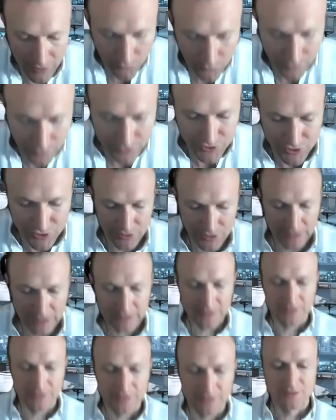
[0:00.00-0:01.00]
which
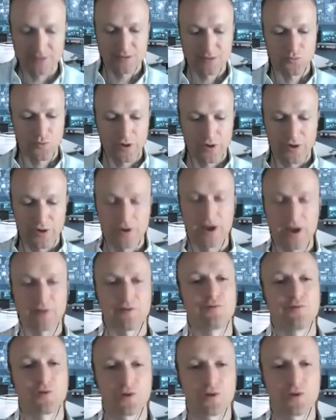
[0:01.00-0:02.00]
is where you have
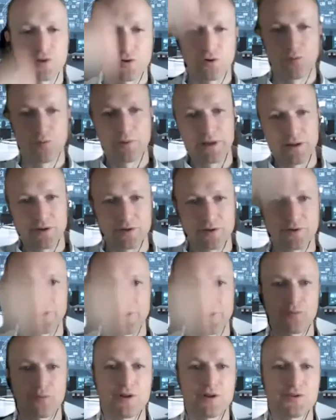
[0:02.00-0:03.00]
a vertical pillar
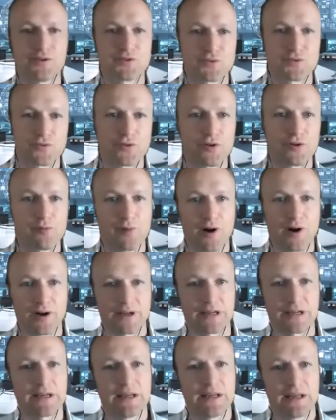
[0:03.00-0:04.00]
that runs through your
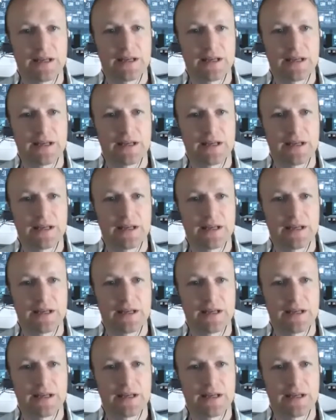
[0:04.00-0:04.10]
body,